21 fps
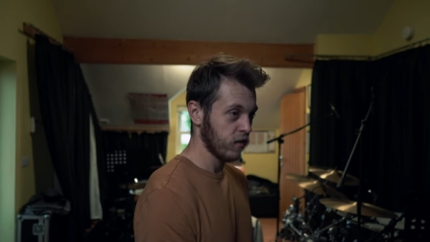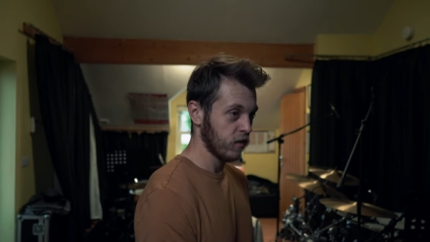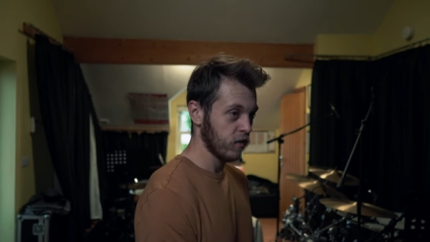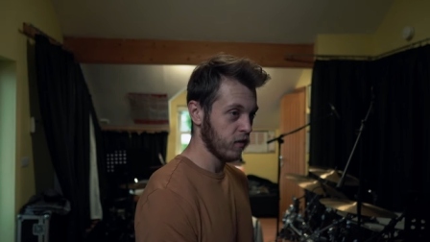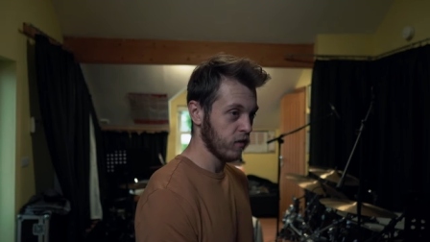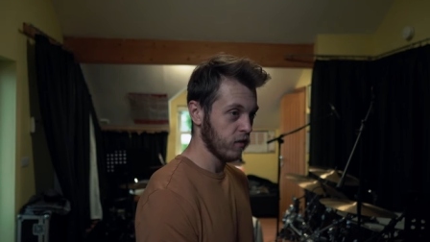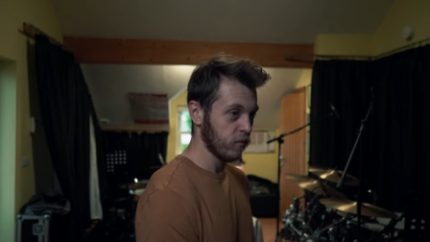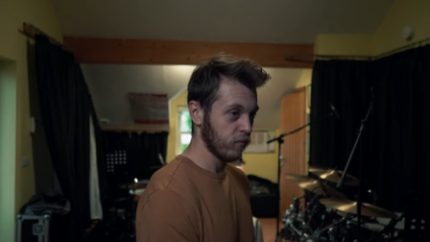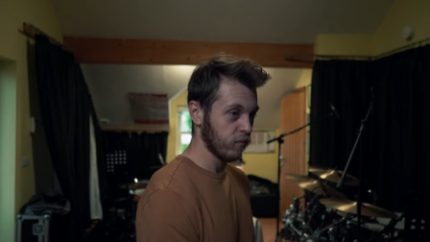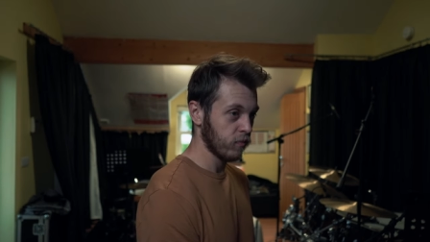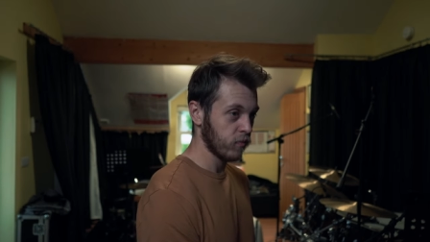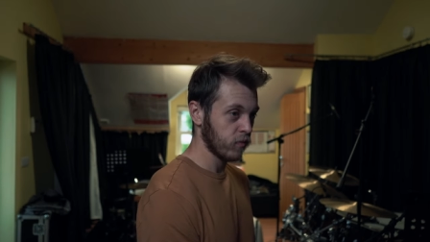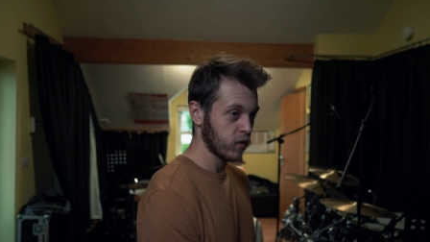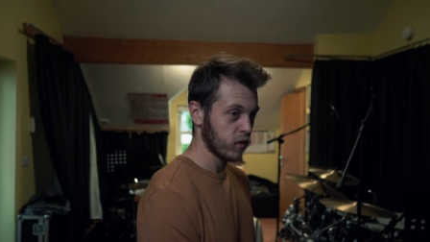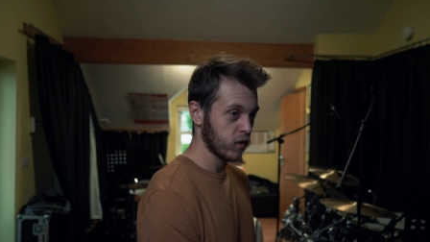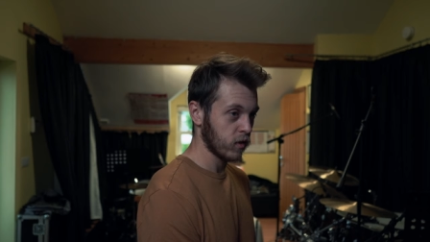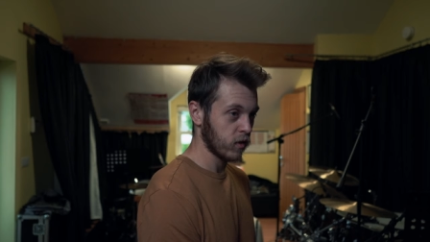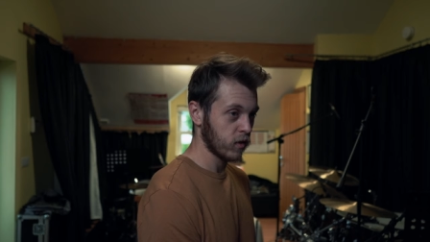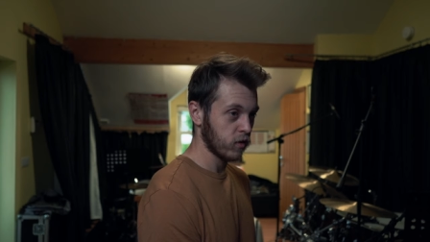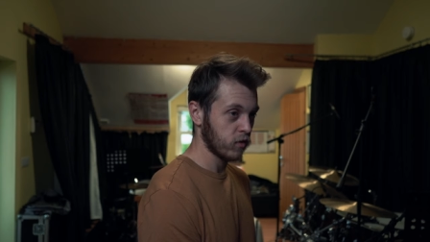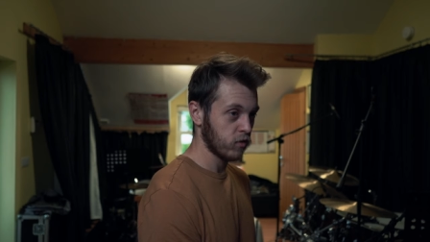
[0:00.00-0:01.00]
Um,
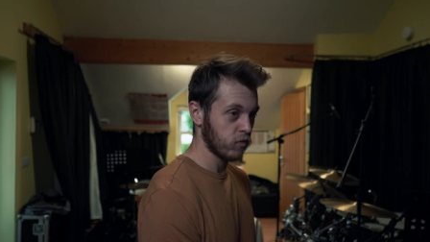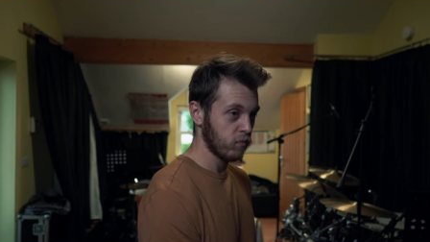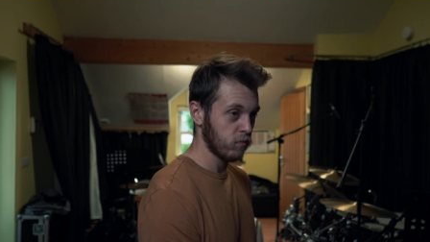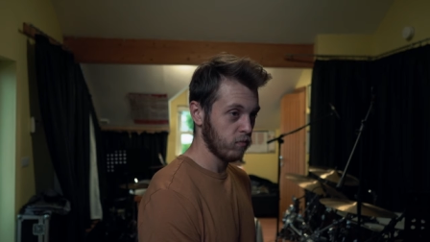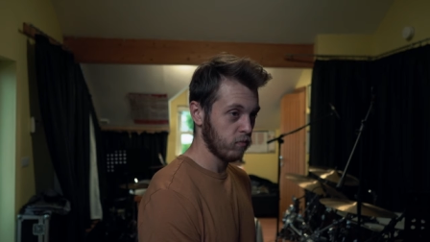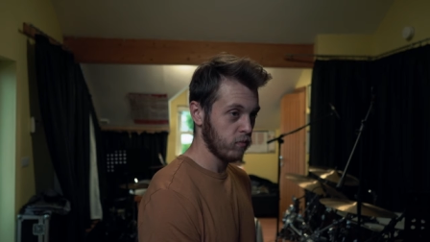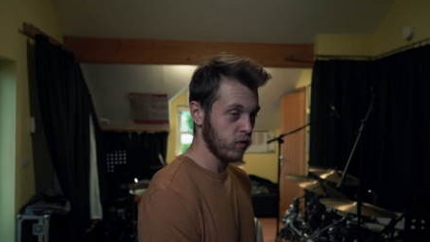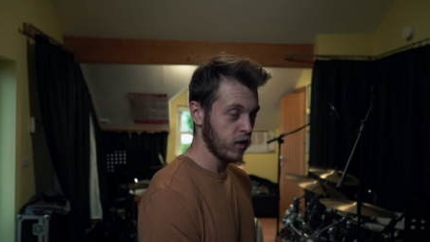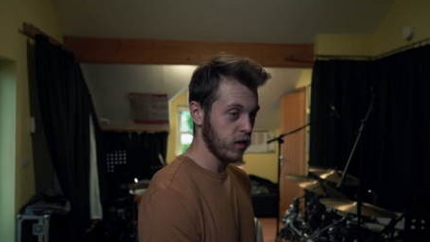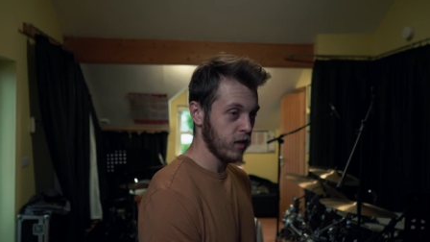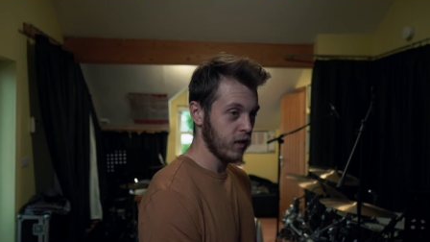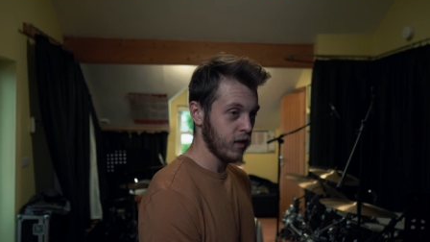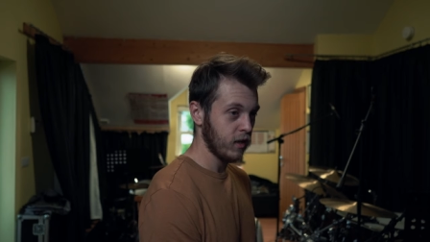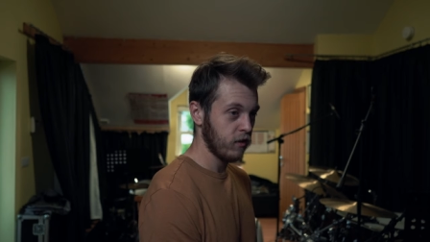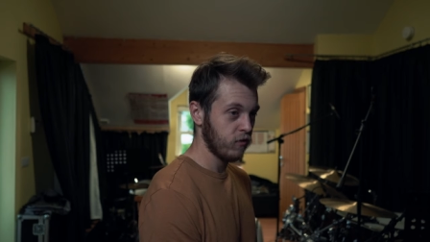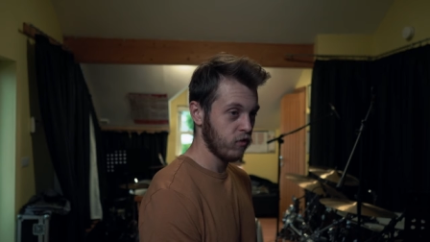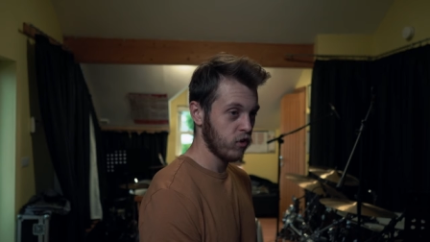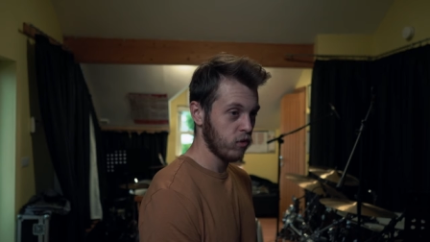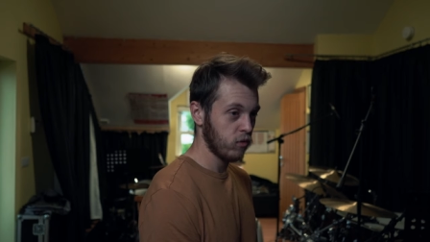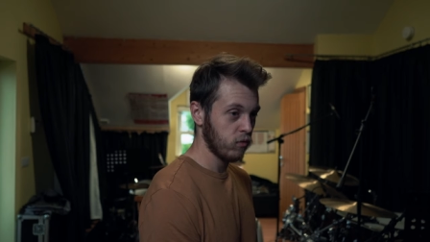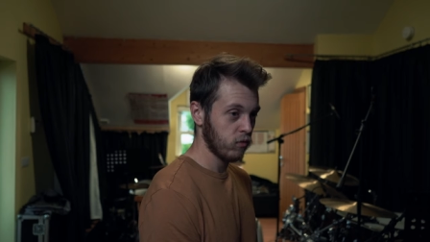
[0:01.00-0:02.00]
can I go to yearly
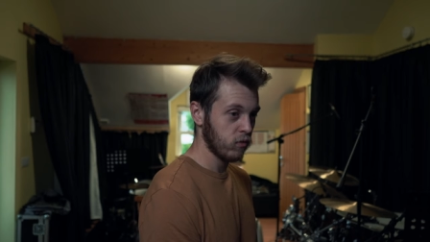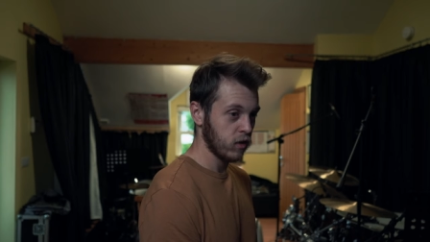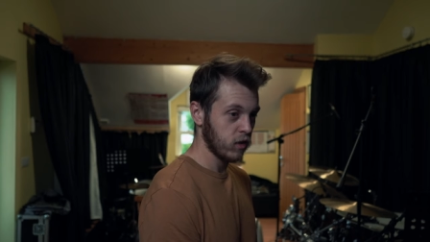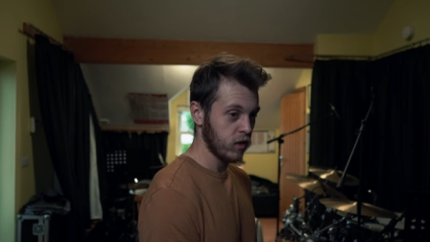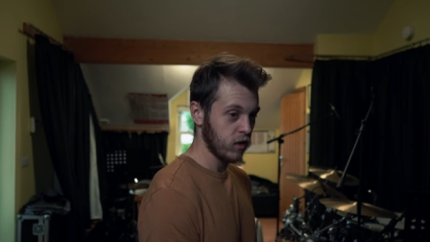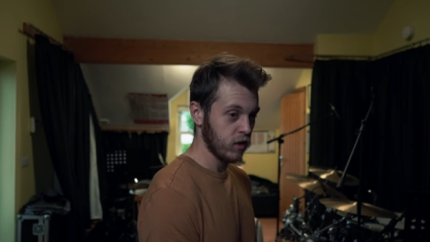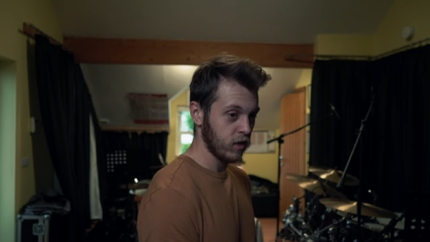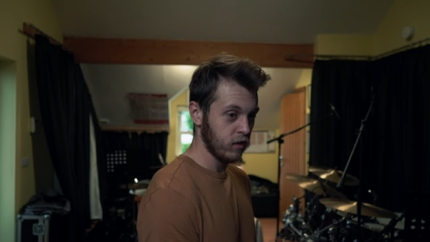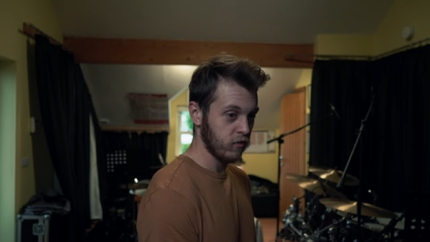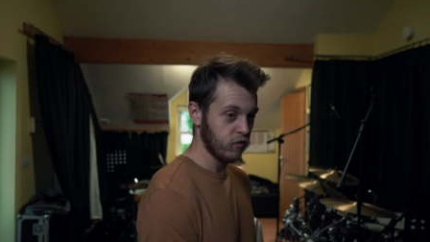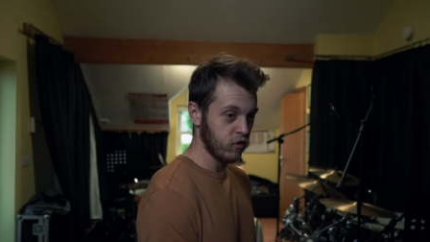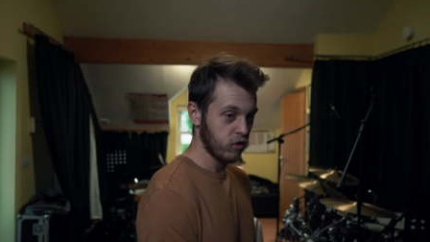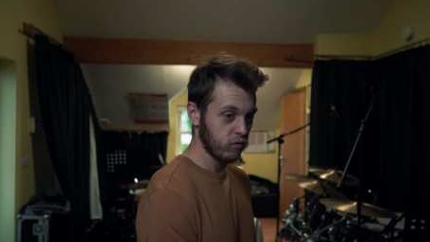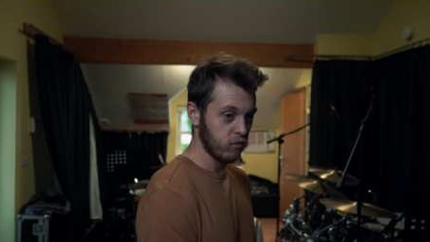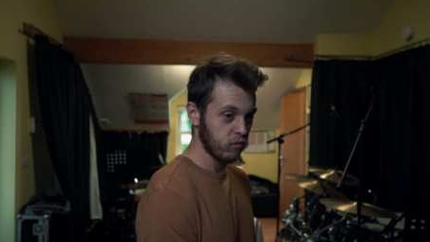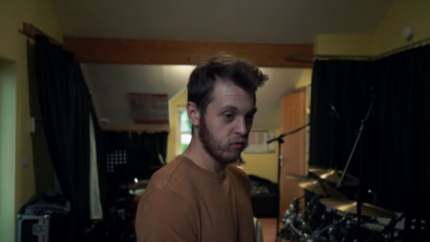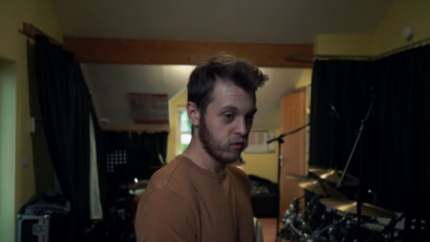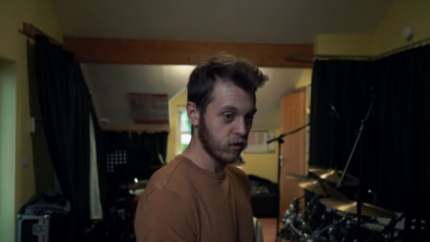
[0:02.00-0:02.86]
view? Yearly view?